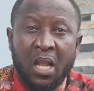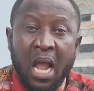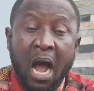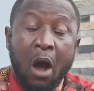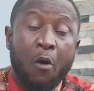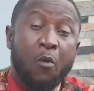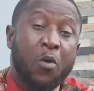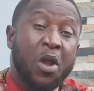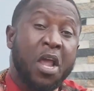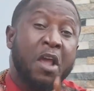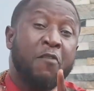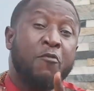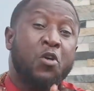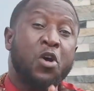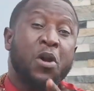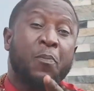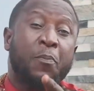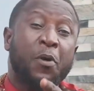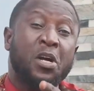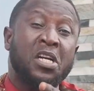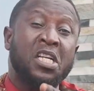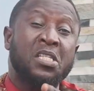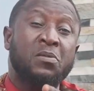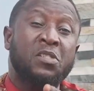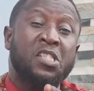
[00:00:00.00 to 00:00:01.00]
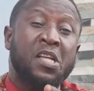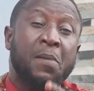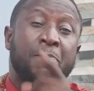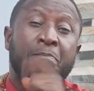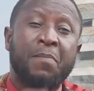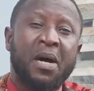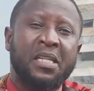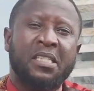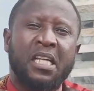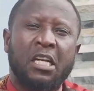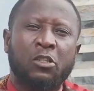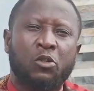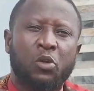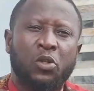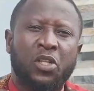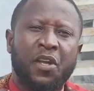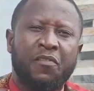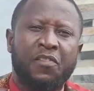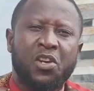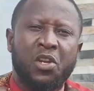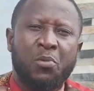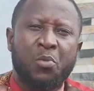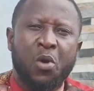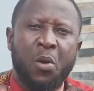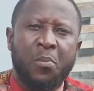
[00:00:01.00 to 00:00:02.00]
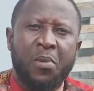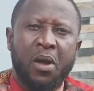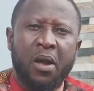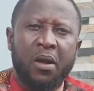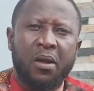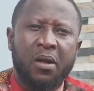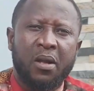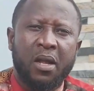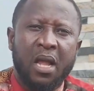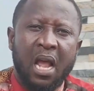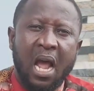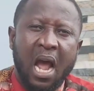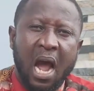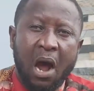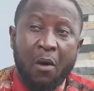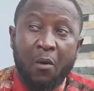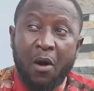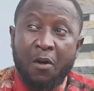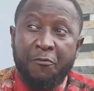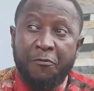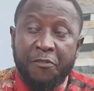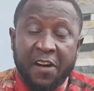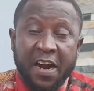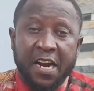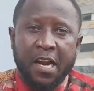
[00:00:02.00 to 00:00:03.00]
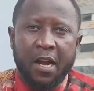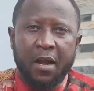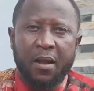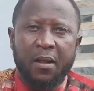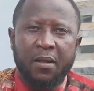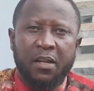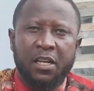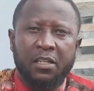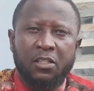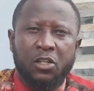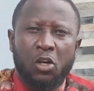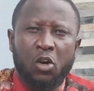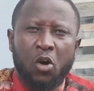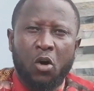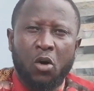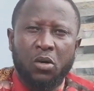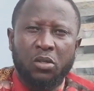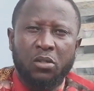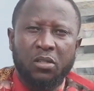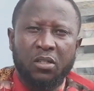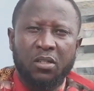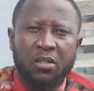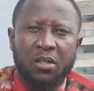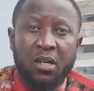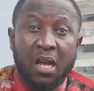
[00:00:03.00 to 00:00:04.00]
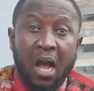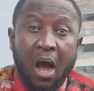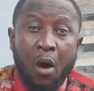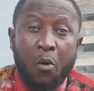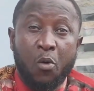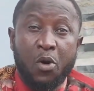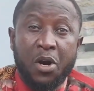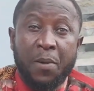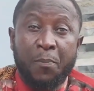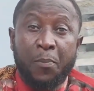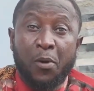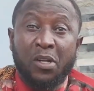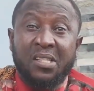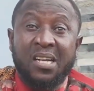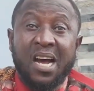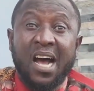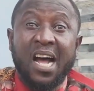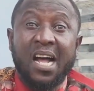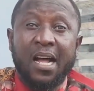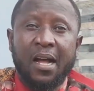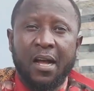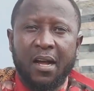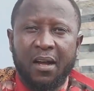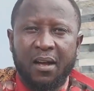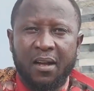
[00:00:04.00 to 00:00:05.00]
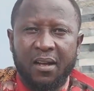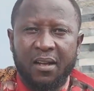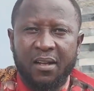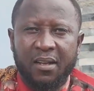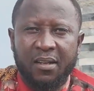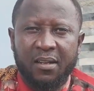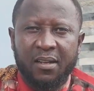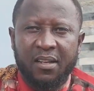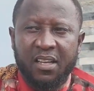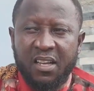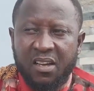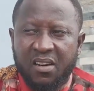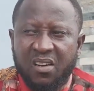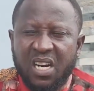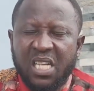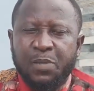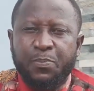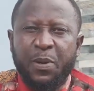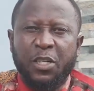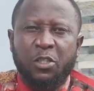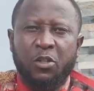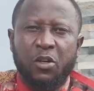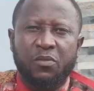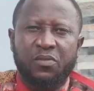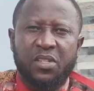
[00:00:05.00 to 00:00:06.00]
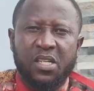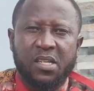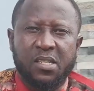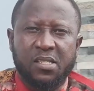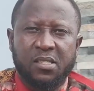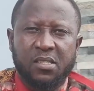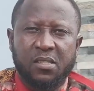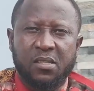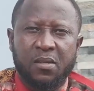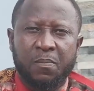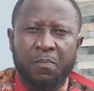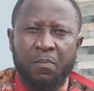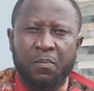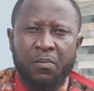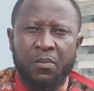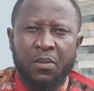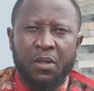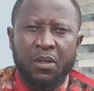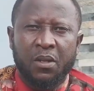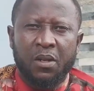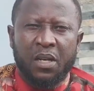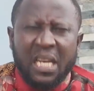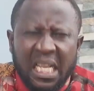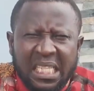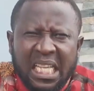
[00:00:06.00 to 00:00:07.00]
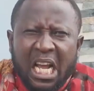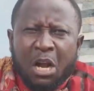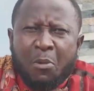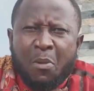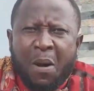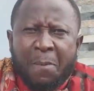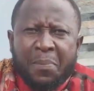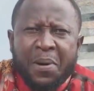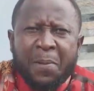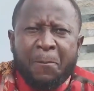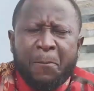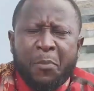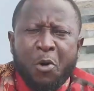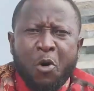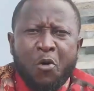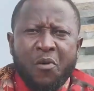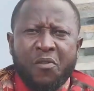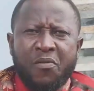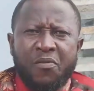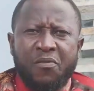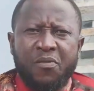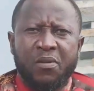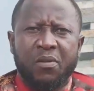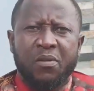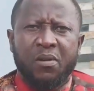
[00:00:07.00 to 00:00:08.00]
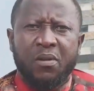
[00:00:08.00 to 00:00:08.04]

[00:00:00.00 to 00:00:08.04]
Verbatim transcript: I will even report the same matter to David Ibrahimer, our father in the Lord. I will report her in respect of this. Let her come and bring proof.